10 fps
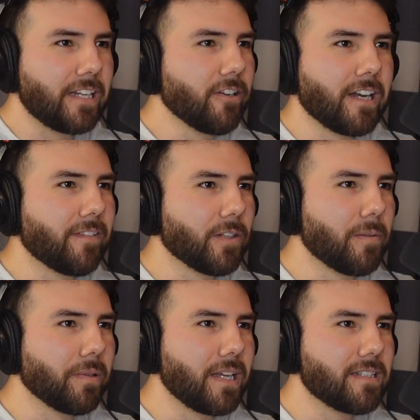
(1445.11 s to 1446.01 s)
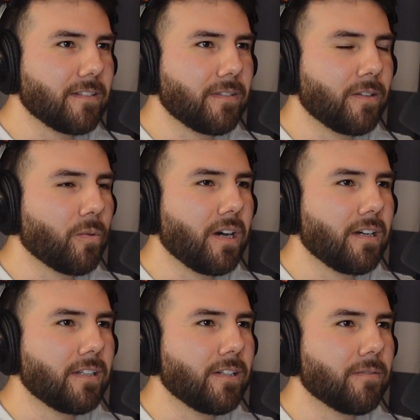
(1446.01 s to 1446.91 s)
that you're gonna have to replace in a while,
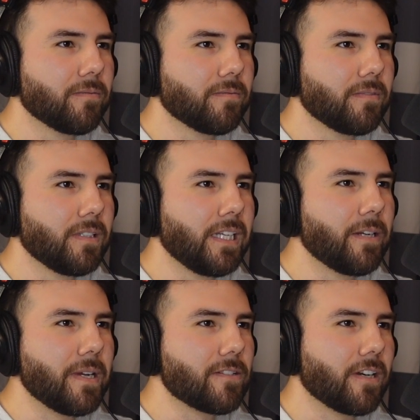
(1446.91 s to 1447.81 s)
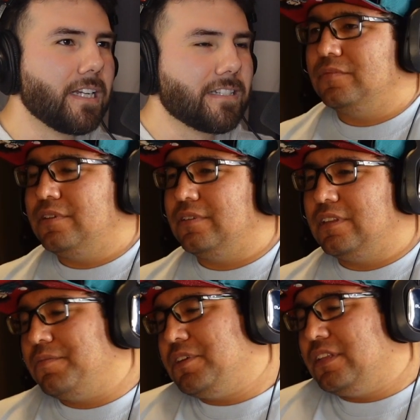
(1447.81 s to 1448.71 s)
anyways, right? yeah, and
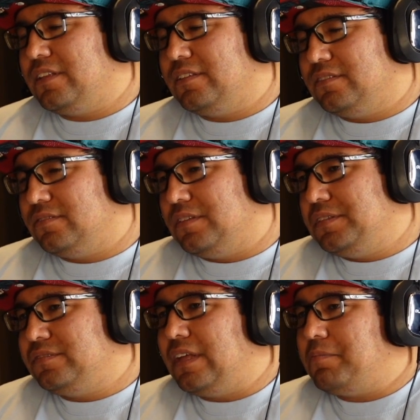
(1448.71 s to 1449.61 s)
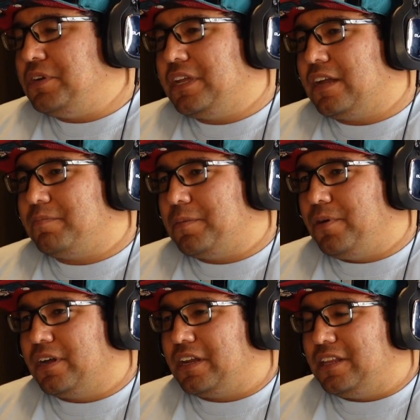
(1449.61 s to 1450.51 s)
I mean, and it's not money out of my
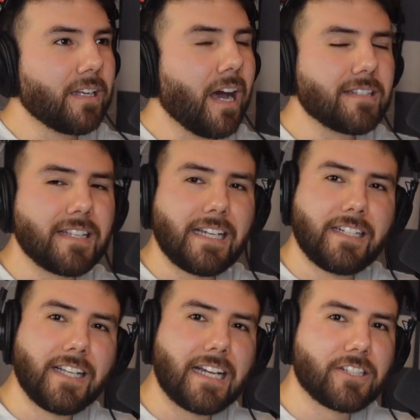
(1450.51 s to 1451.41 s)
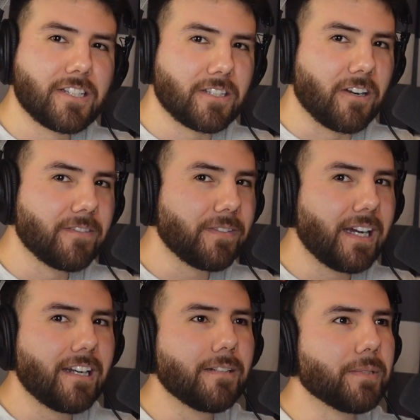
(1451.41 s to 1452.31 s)
pocket Not saying you guys should start a
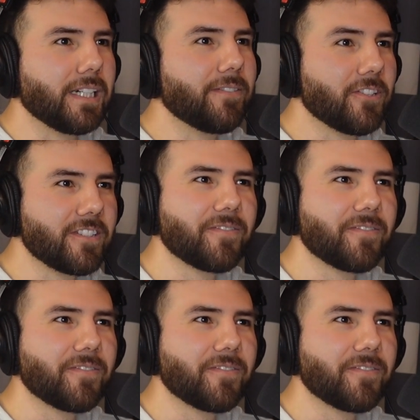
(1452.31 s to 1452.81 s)
fire, but if there's a